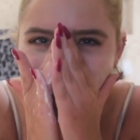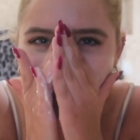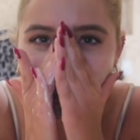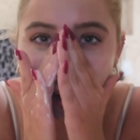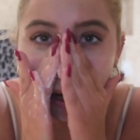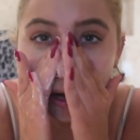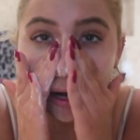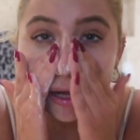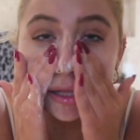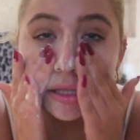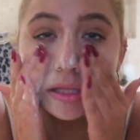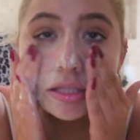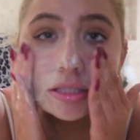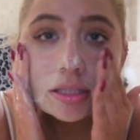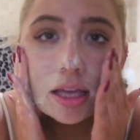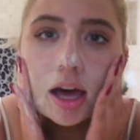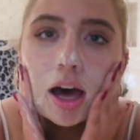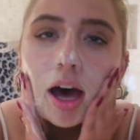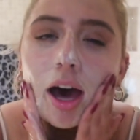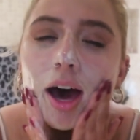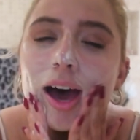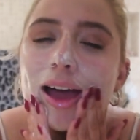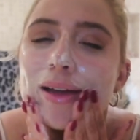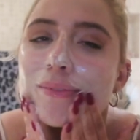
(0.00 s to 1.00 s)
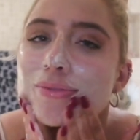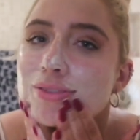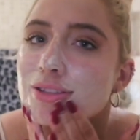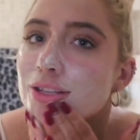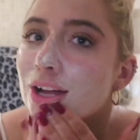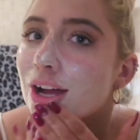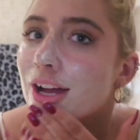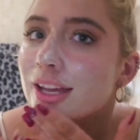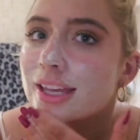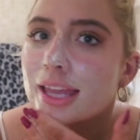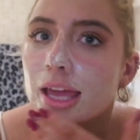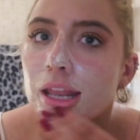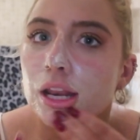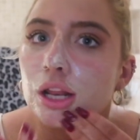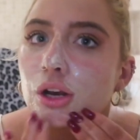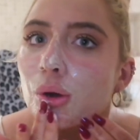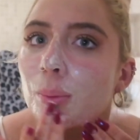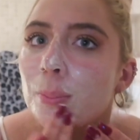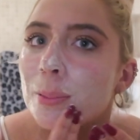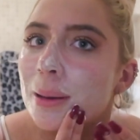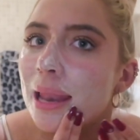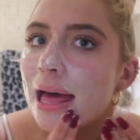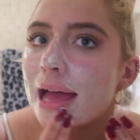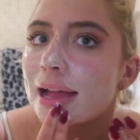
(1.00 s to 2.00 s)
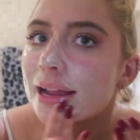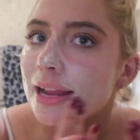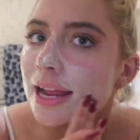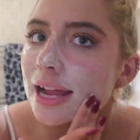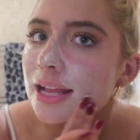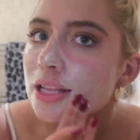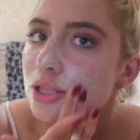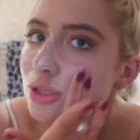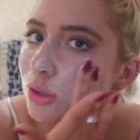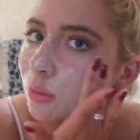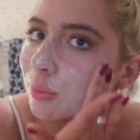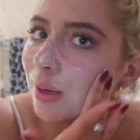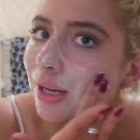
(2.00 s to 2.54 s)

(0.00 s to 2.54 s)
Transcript: But I've started getting a lot of blackheads